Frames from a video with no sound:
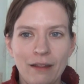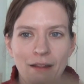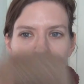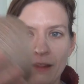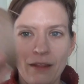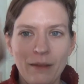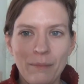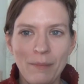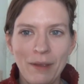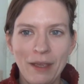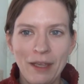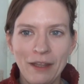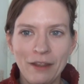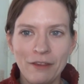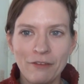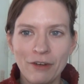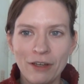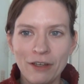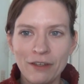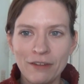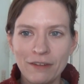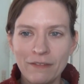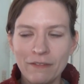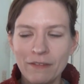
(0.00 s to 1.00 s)
the main
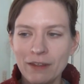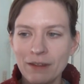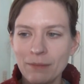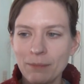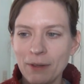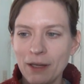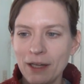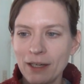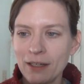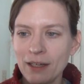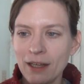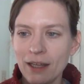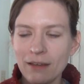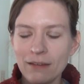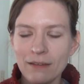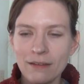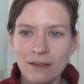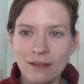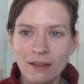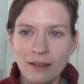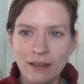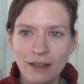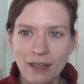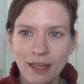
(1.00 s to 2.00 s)
thrust of this podcast,
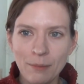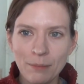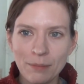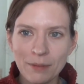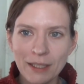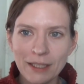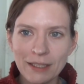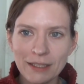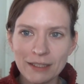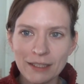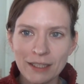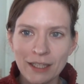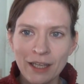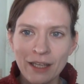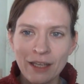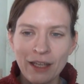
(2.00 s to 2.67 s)
the capelet.